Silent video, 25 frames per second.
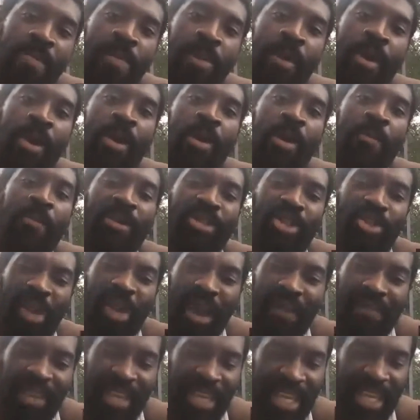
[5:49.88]
but you have
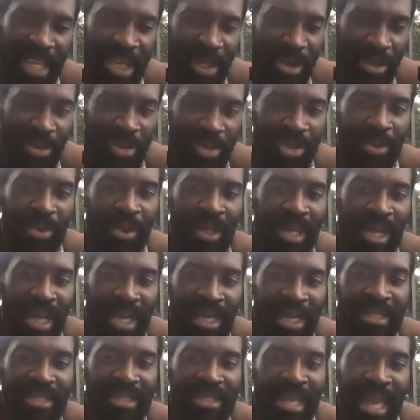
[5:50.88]
to get used to it to
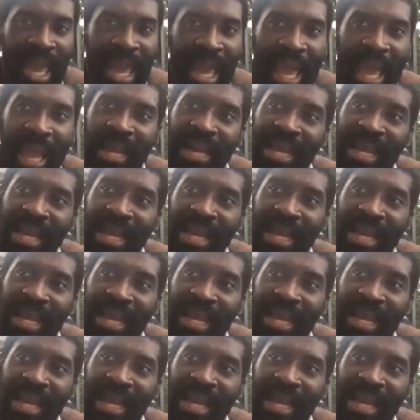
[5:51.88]
understand, hey, that's